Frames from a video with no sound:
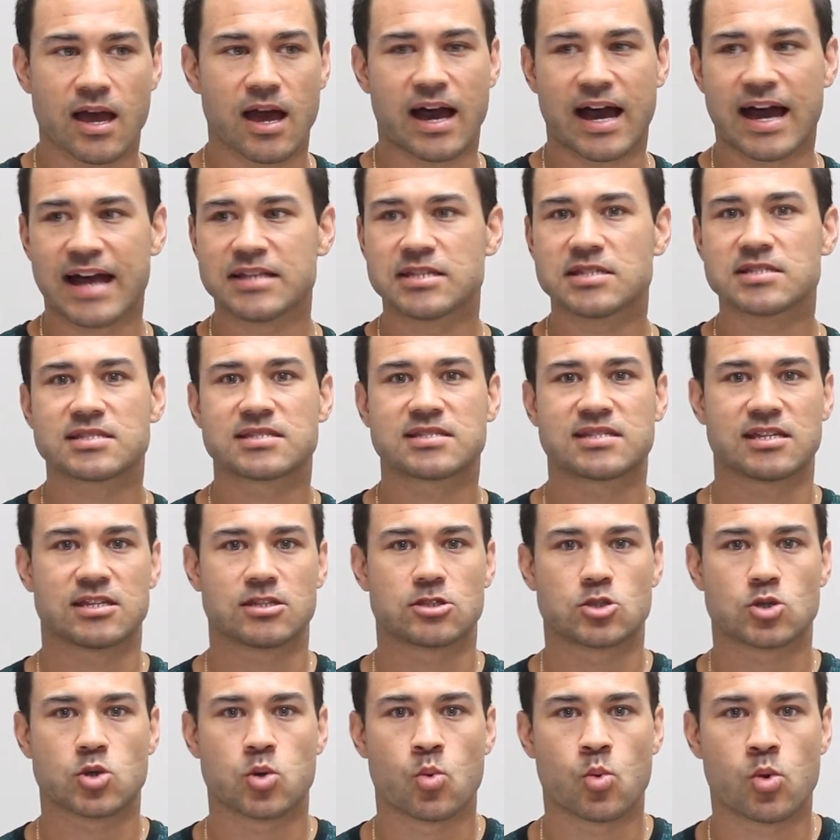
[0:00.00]
I just did
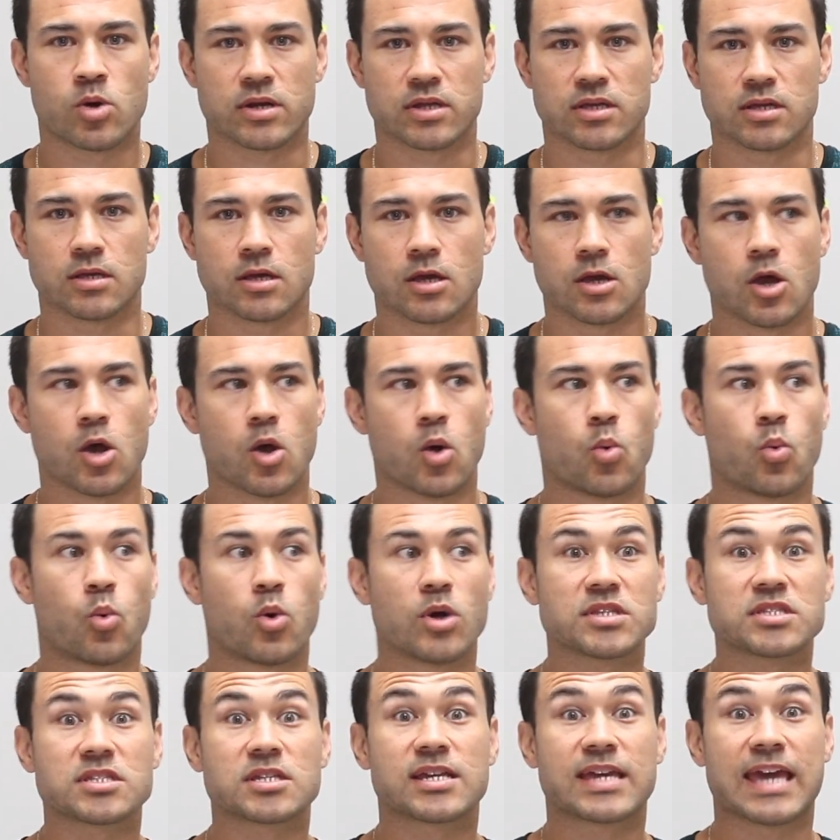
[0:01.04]
20.
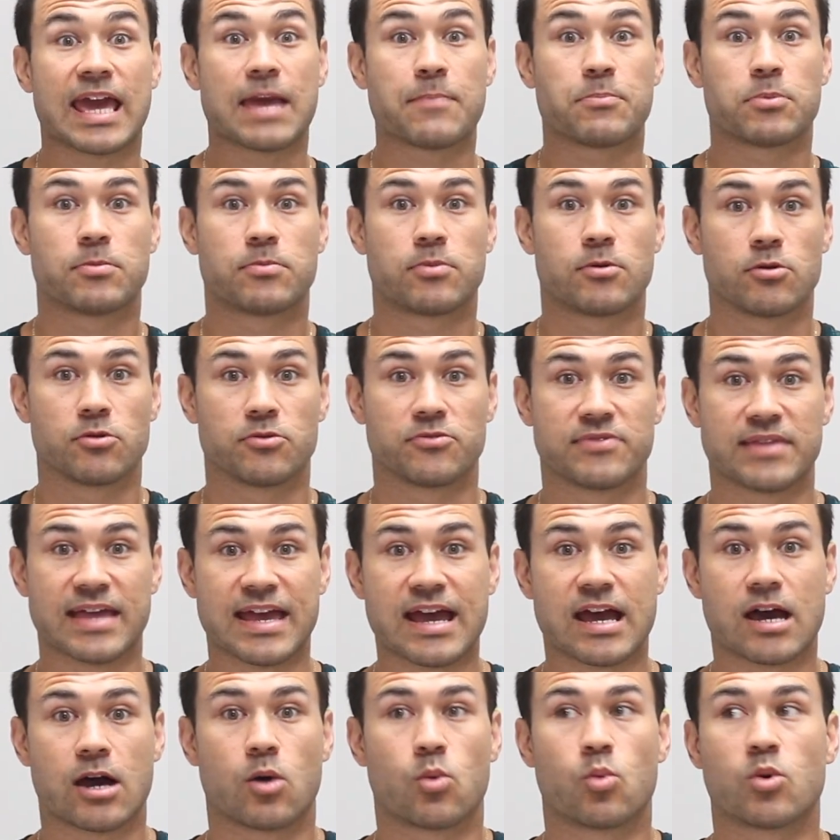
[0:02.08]
What's capable
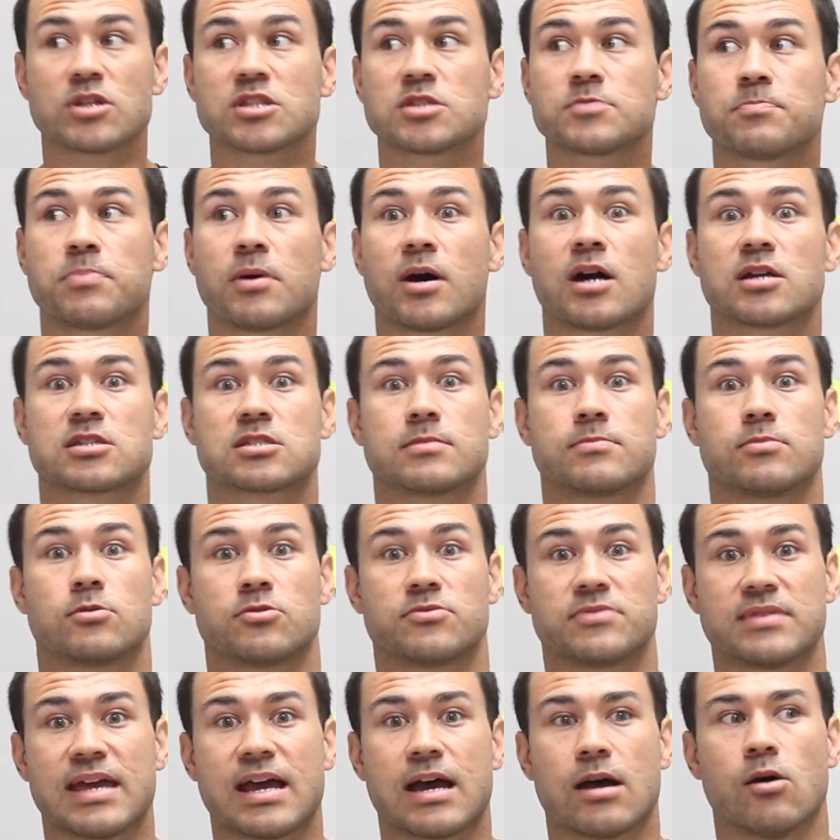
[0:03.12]
now? What's possible
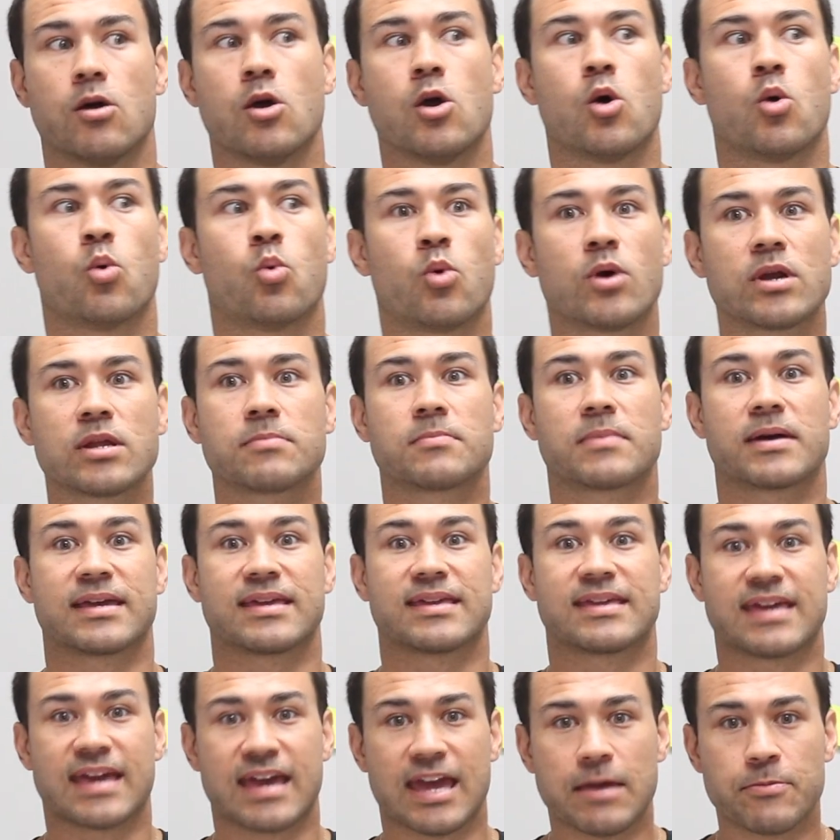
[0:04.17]
now? What am I
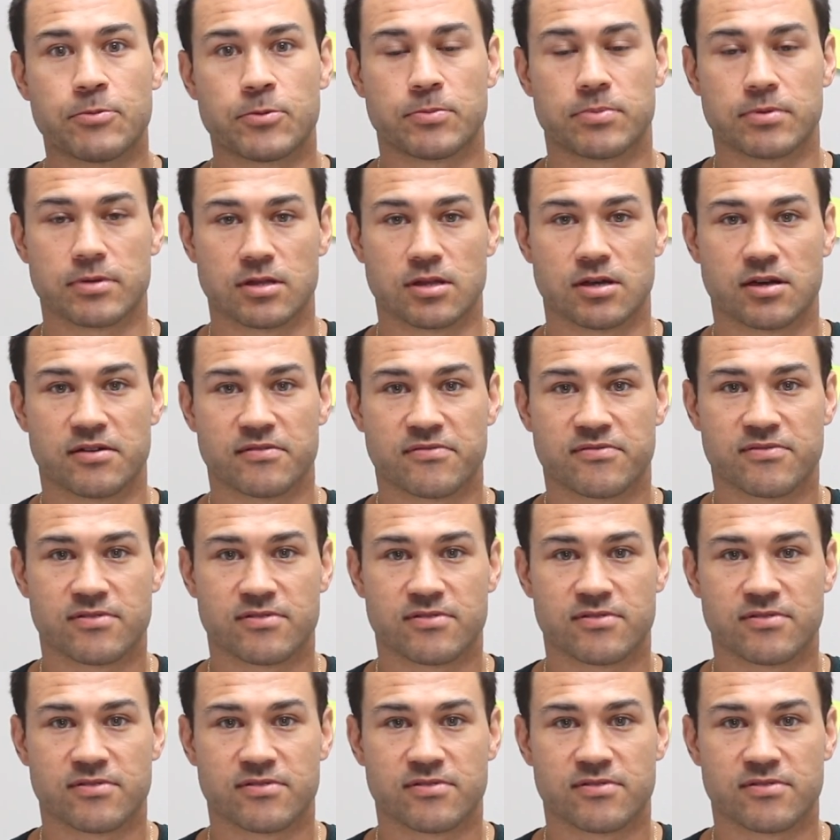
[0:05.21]
capable of?